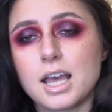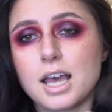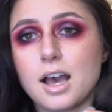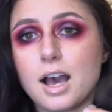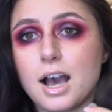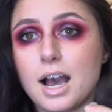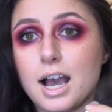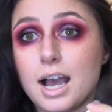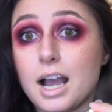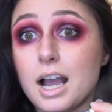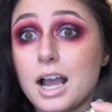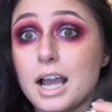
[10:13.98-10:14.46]

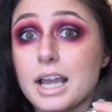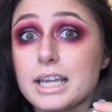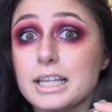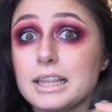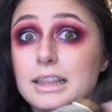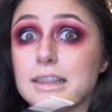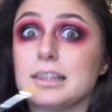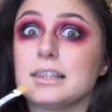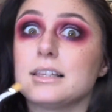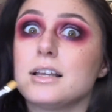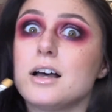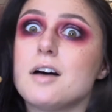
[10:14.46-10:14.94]
I
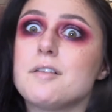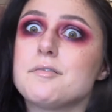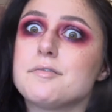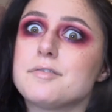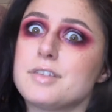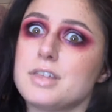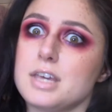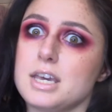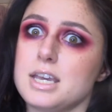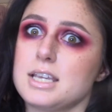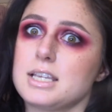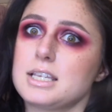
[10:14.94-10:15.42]

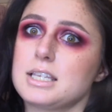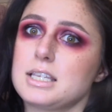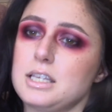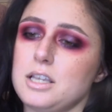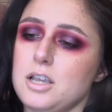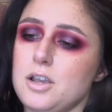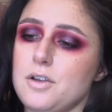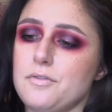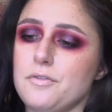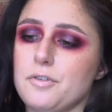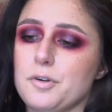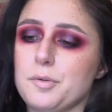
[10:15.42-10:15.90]
love this
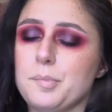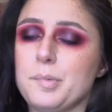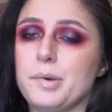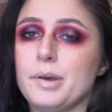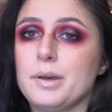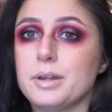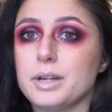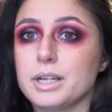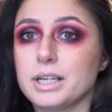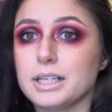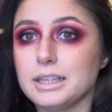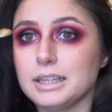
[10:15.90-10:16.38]
for
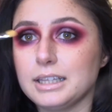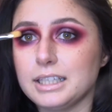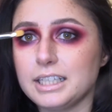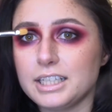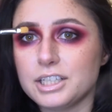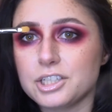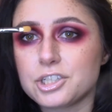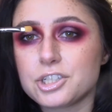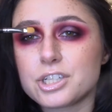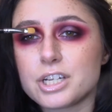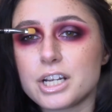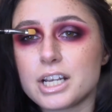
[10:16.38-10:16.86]
putting
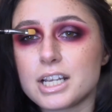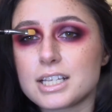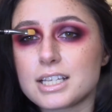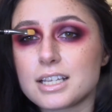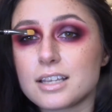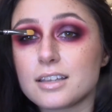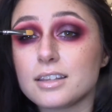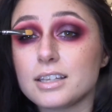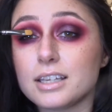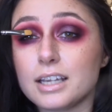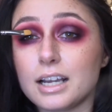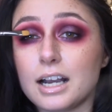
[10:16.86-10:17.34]
lid shades
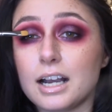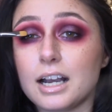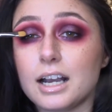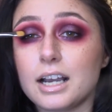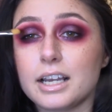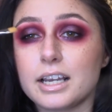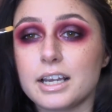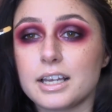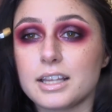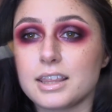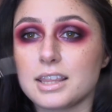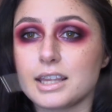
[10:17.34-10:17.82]
on the
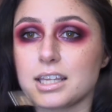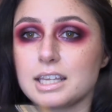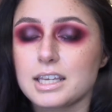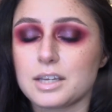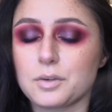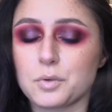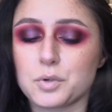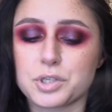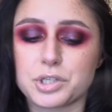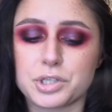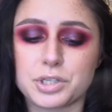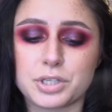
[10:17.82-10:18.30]
eye. I think
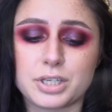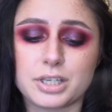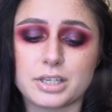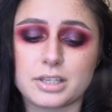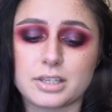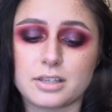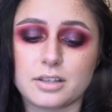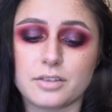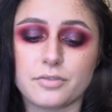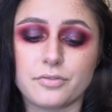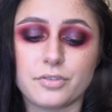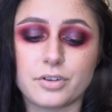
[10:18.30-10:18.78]
it just
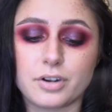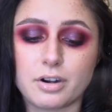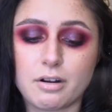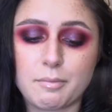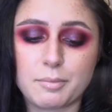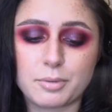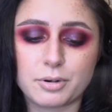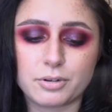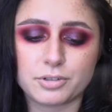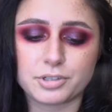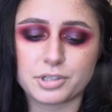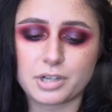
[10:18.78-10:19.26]
does a
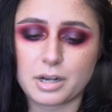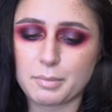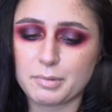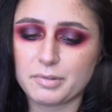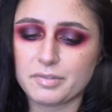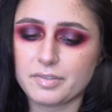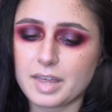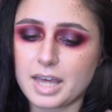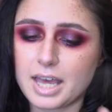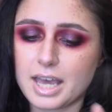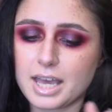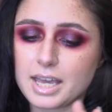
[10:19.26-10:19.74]
phenomenal job
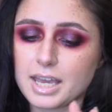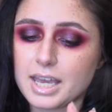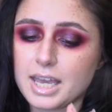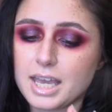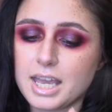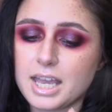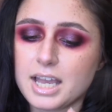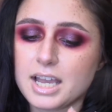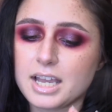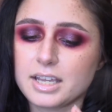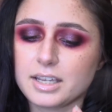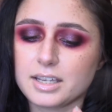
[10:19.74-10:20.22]
of that
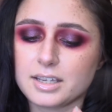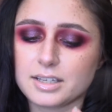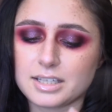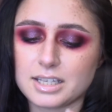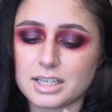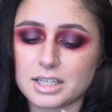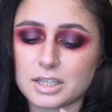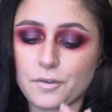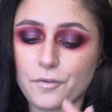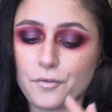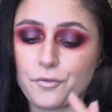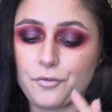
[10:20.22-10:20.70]
because
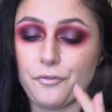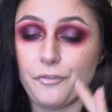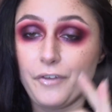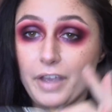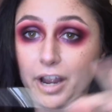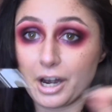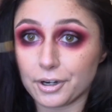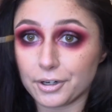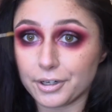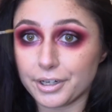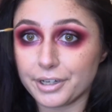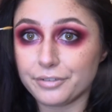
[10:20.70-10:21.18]
it's
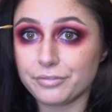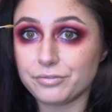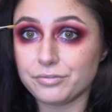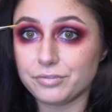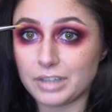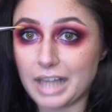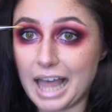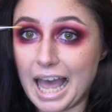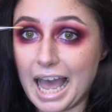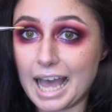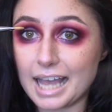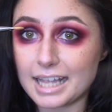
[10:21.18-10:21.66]
very
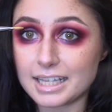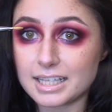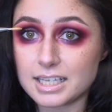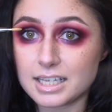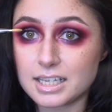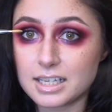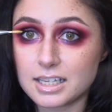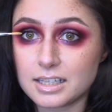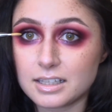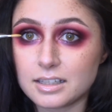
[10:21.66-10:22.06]
flat.